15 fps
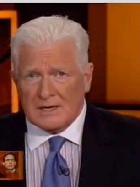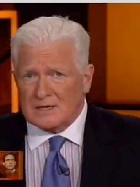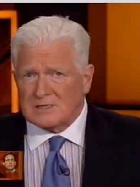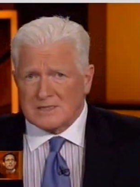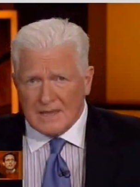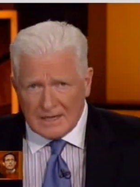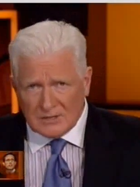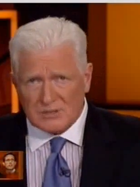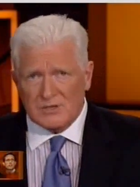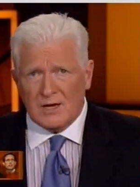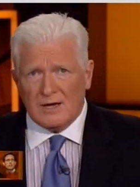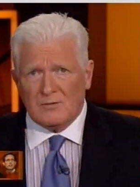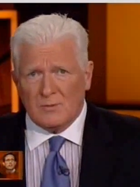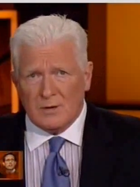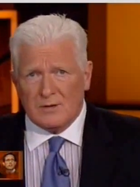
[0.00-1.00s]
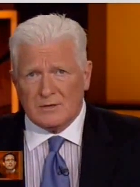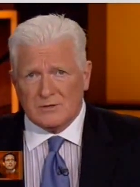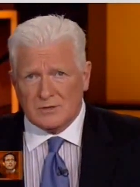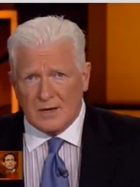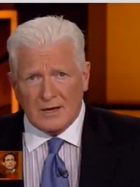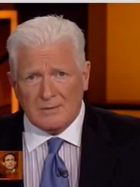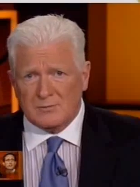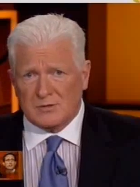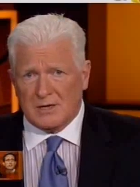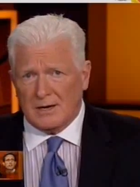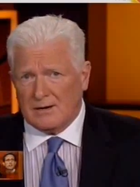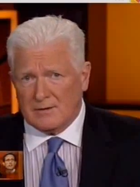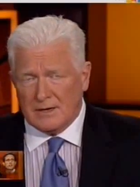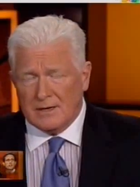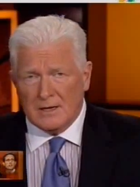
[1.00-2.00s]
because that's not where the jobs
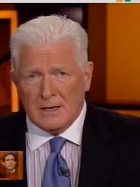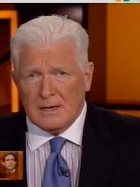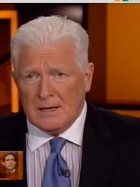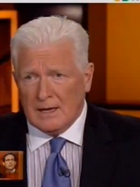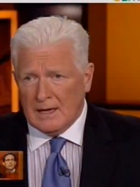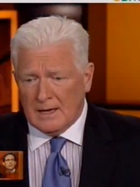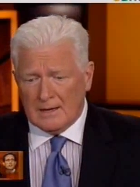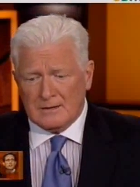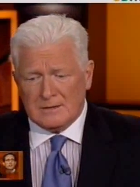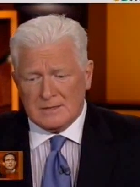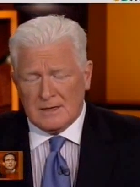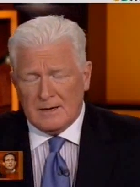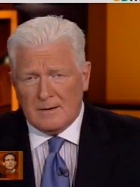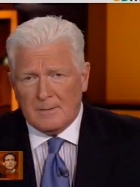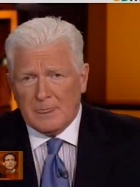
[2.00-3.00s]
are. And